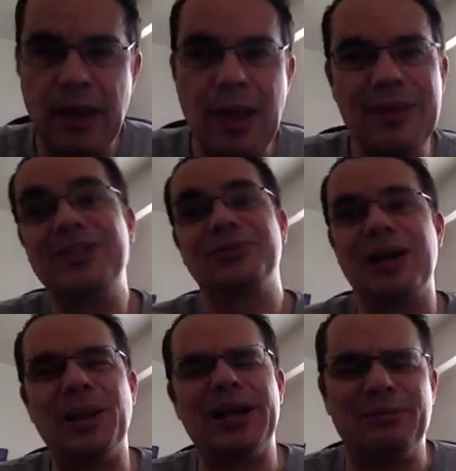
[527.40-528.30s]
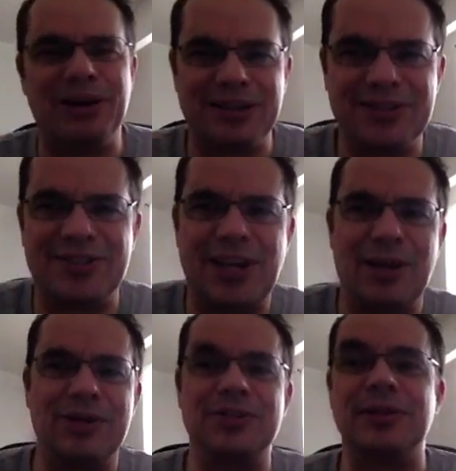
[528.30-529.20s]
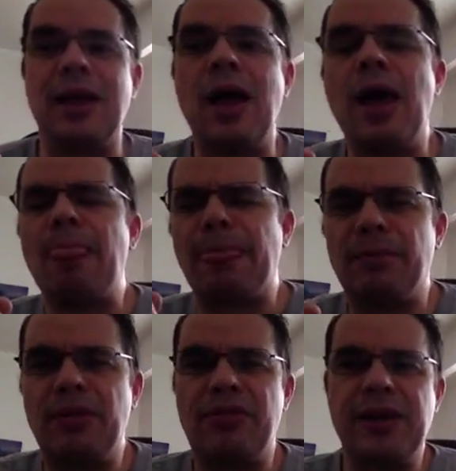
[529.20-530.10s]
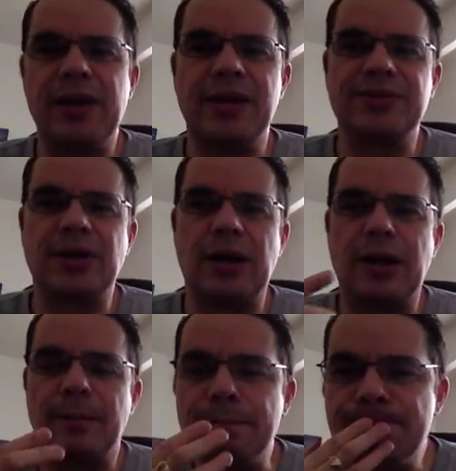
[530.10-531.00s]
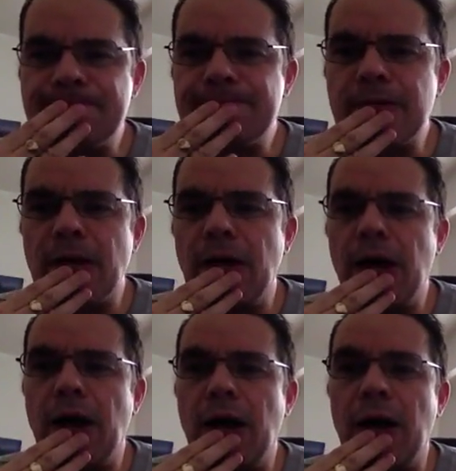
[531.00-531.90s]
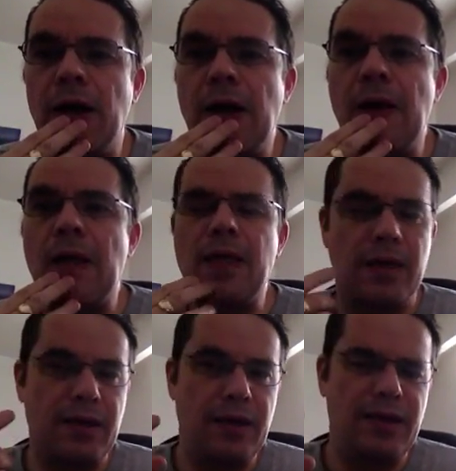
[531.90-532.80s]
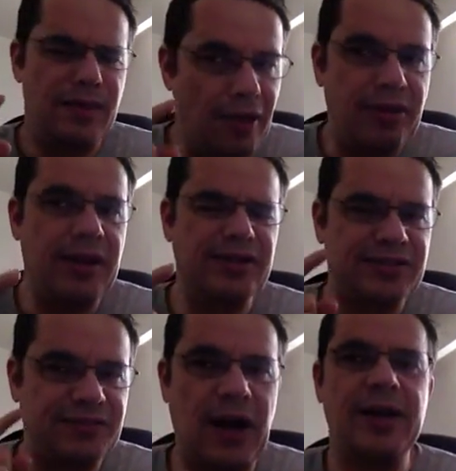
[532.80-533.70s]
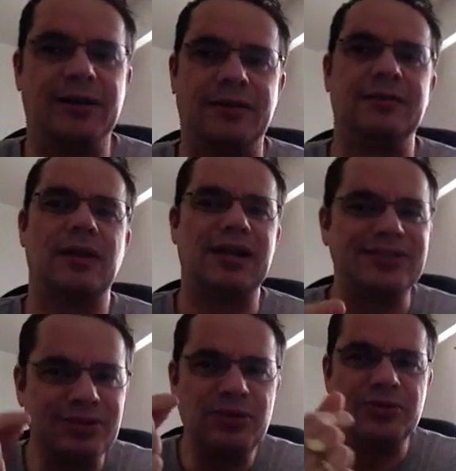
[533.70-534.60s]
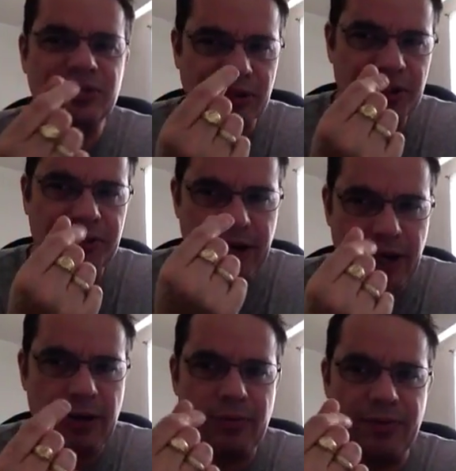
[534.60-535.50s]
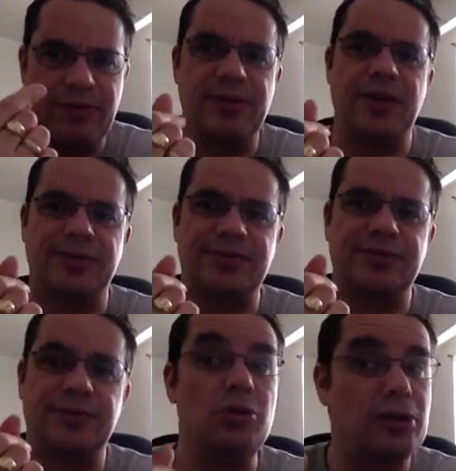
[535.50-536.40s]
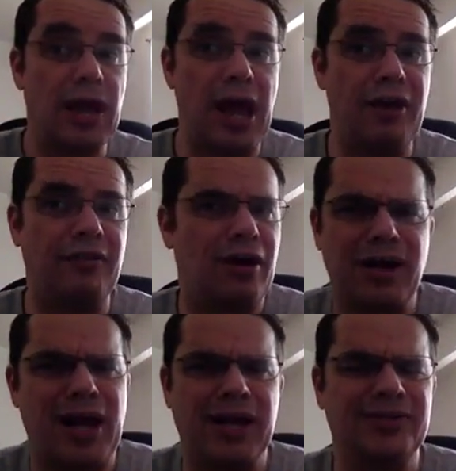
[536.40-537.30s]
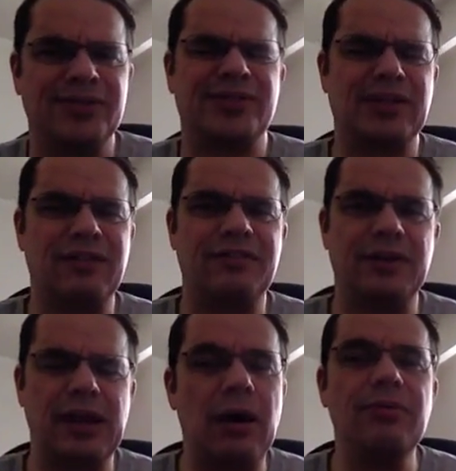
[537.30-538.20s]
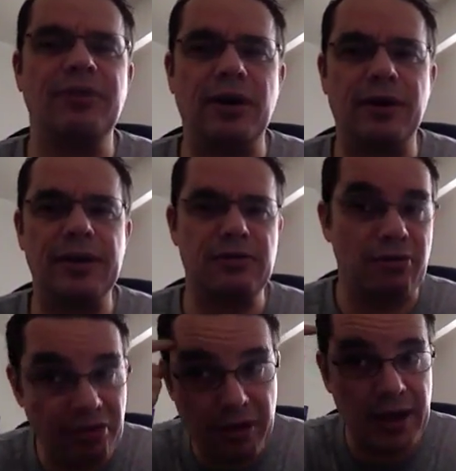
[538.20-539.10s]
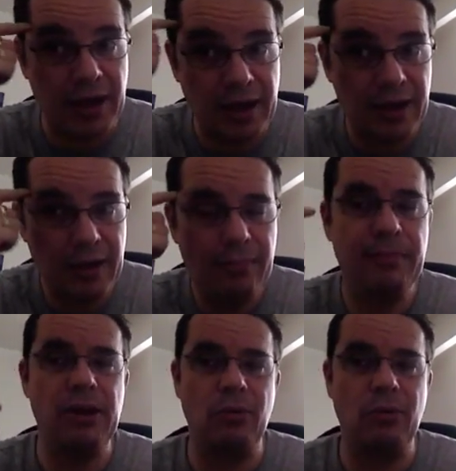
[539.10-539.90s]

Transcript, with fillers: And this is what I like about it because it's challenging. But the thing is, um, uh, nothing is final until you start trading with this. You could have all kinds of stuff out there that you think may